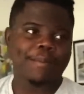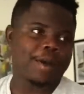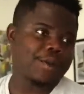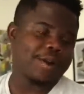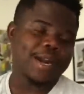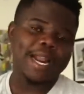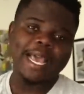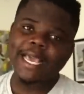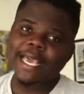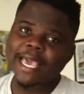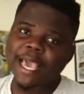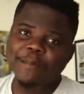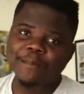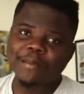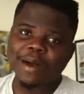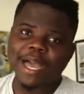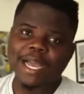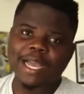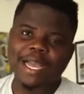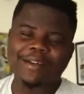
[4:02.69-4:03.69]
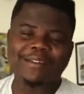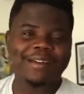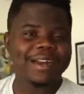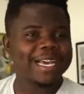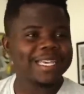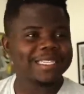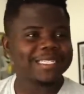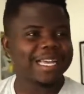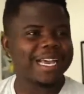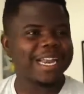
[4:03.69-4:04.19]
but when I came back I
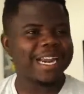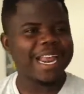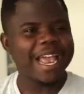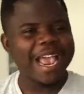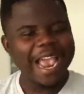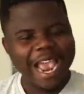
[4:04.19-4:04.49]
realized that